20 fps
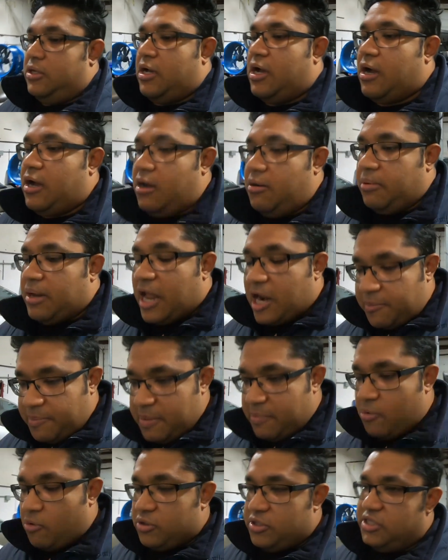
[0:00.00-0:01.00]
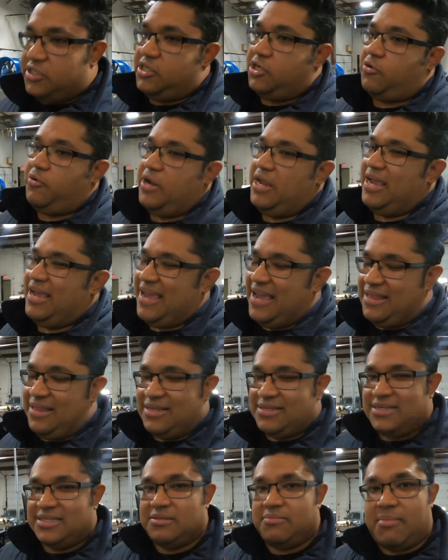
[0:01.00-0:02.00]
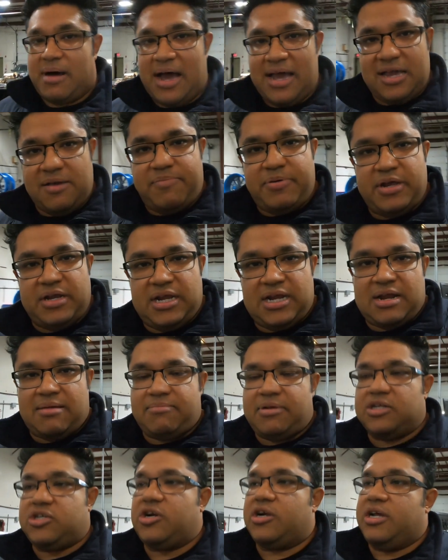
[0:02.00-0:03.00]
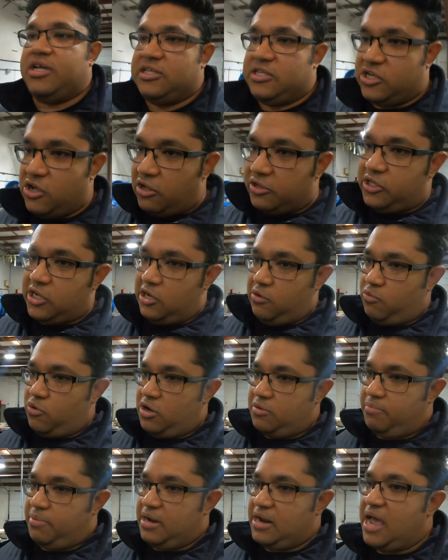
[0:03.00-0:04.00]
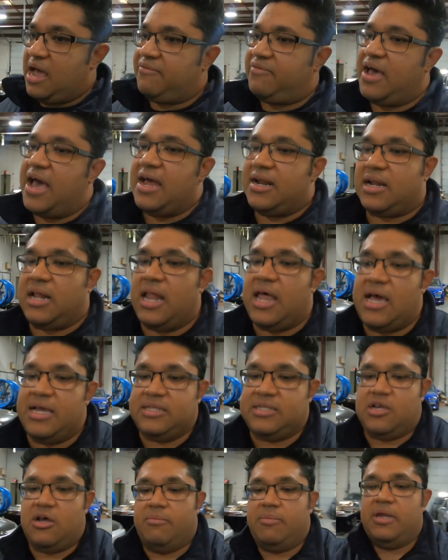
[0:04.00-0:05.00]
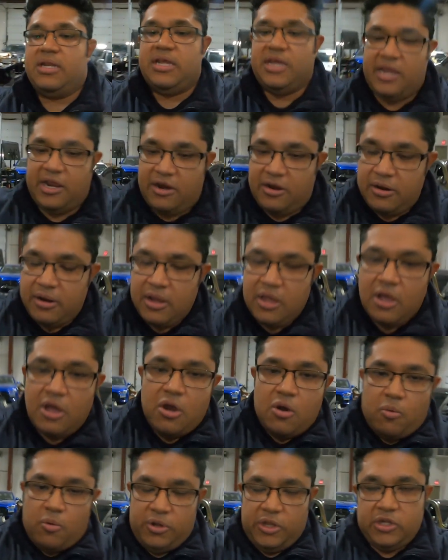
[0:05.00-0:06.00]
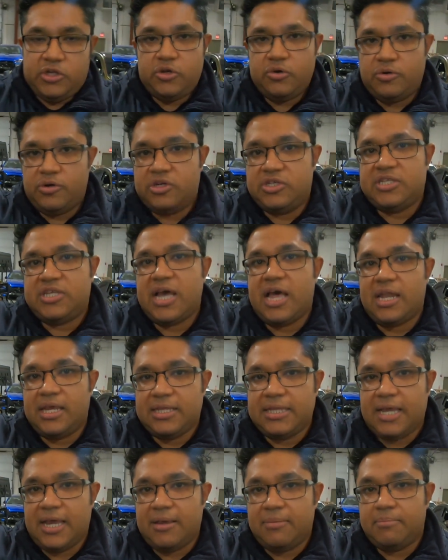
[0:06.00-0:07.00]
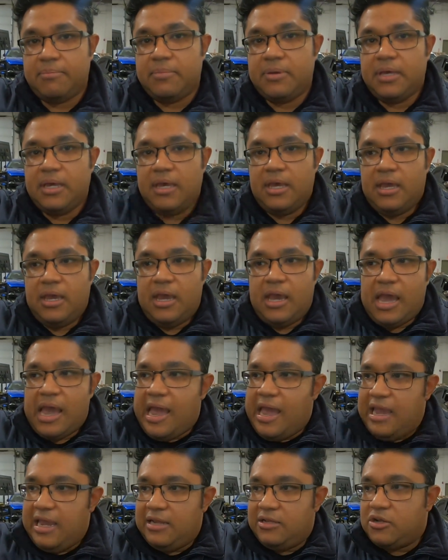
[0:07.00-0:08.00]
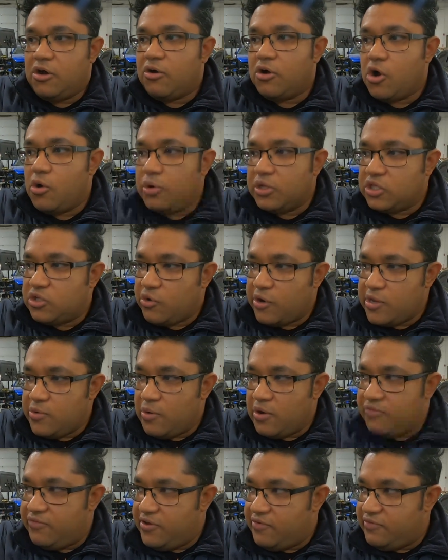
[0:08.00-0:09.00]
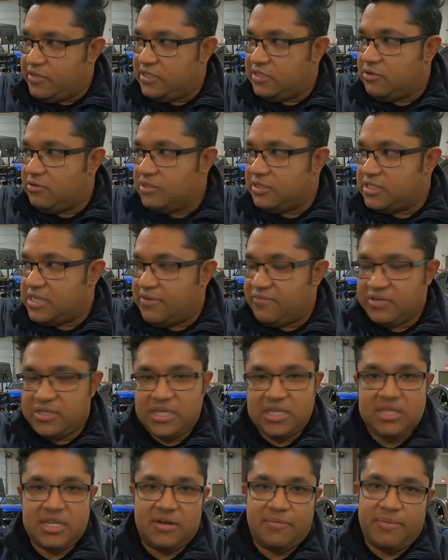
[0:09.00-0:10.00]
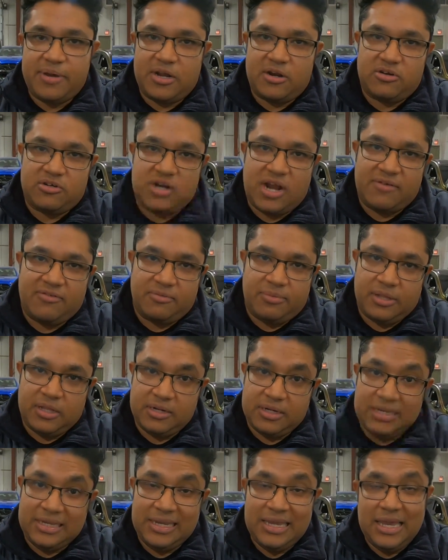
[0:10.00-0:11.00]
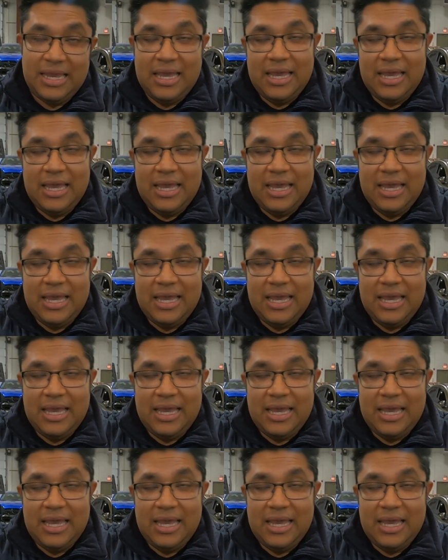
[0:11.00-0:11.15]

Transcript: A lot of people will disagree. Again, this is my opinion. I'm not trying to insult anyone, but I've had clients come in here where the tuner's telling them, hey, don't go with 2150s, go to 17, they're better drivability.